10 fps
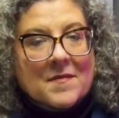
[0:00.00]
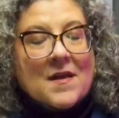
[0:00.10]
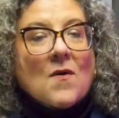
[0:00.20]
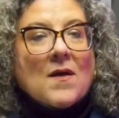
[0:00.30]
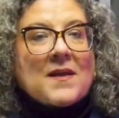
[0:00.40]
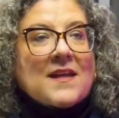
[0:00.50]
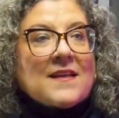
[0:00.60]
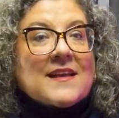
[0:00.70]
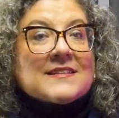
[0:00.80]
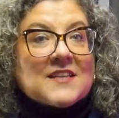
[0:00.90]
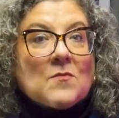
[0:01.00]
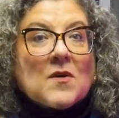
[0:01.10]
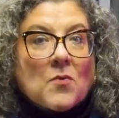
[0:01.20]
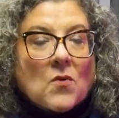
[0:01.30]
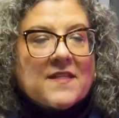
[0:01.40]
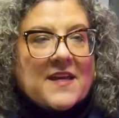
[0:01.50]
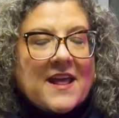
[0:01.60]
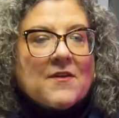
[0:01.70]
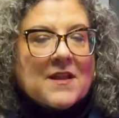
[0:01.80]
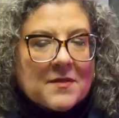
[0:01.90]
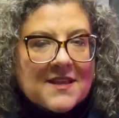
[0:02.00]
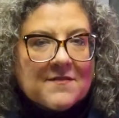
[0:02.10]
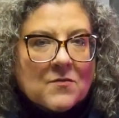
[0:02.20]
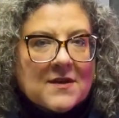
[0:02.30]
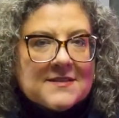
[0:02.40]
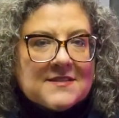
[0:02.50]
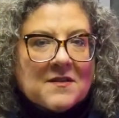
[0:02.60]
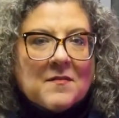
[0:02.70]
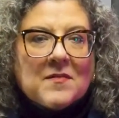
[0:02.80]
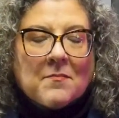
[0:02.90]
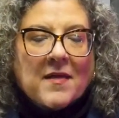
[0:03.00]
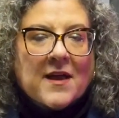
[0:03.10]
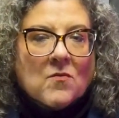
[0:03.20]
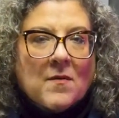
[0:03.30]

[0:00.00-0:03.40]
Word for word: I mean, and someone pointed that out, and I believe it was a, a, black